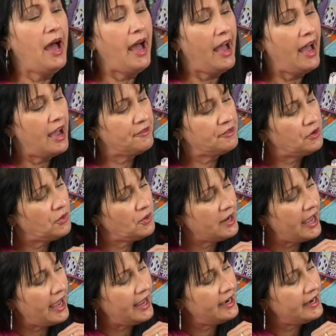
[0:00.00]
I've
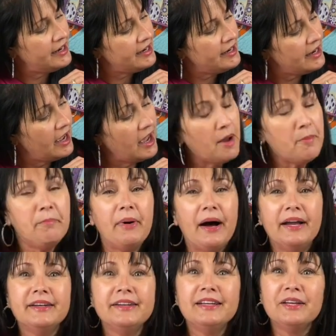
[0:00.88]
created a
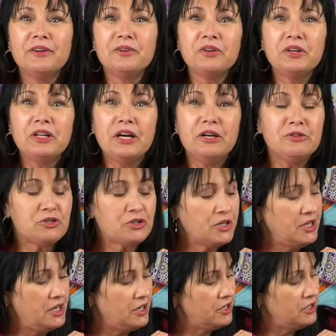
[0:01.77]
button little closure
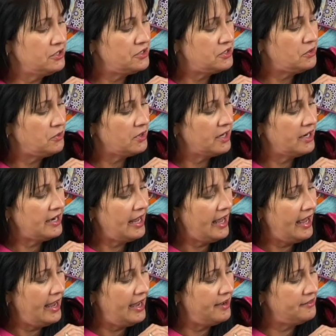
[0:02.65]
here. So we're going to
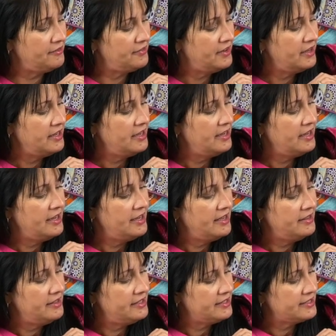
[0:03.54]
have
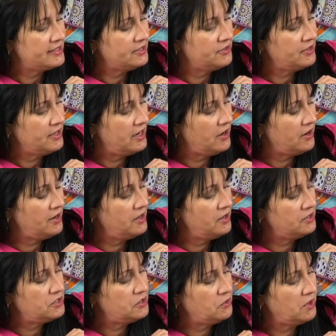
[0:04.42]
this little area
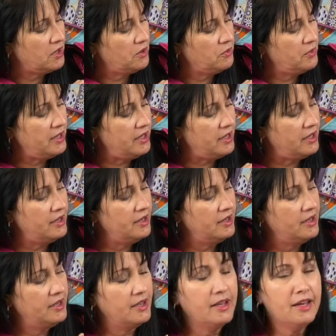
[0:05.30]
to where we
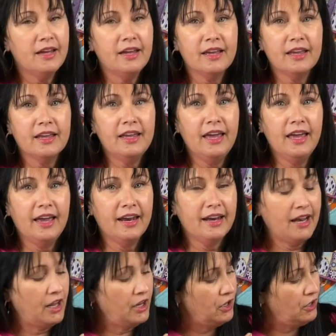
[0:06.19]
can
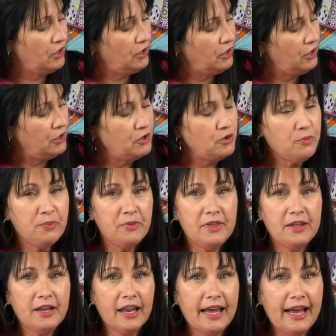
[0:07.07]
loop the
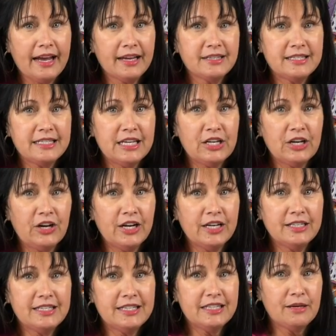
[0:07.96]
elastic
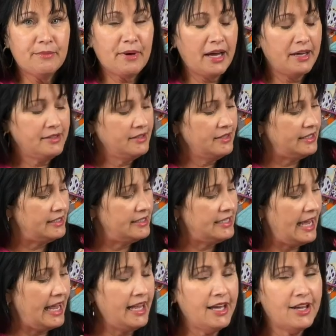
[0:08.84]
onto the button and
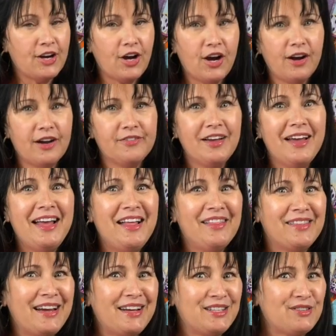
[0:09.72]
take it off.
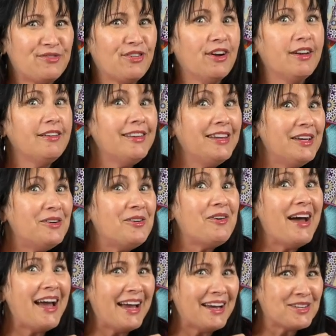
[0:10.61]
That's for a
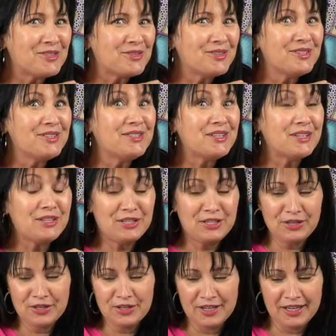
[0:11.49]
little extra
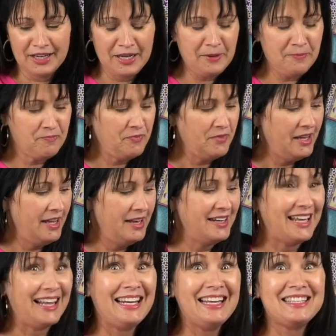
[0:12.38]
security.
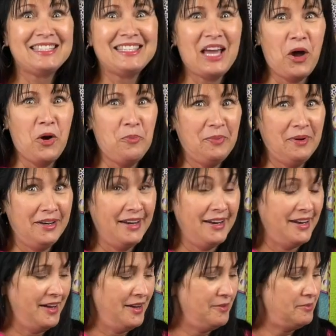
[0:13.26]
Now let's open it
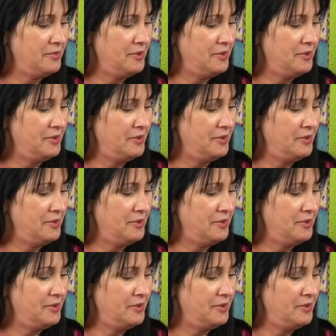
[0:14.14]
up.